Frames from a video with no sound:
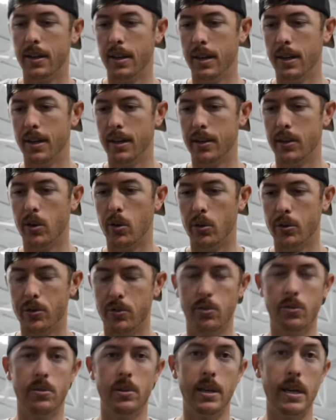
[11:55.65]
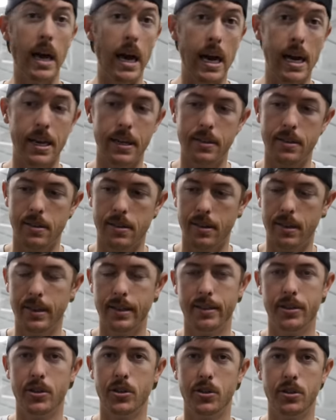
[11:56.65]
uh, going through the guides.
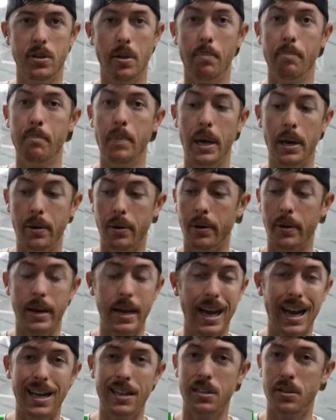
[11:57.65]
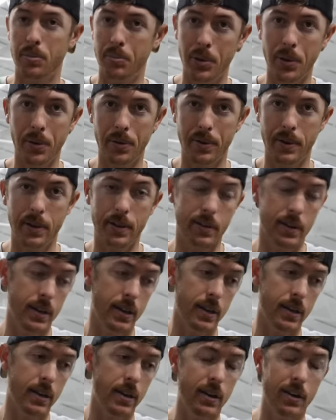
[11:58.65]
It's just a better castability
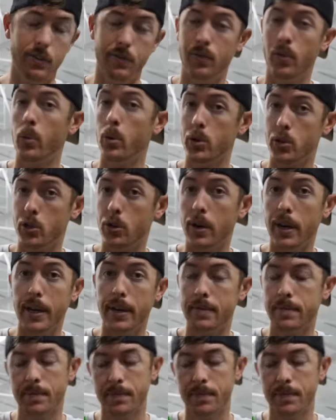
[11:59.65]
than a four strand.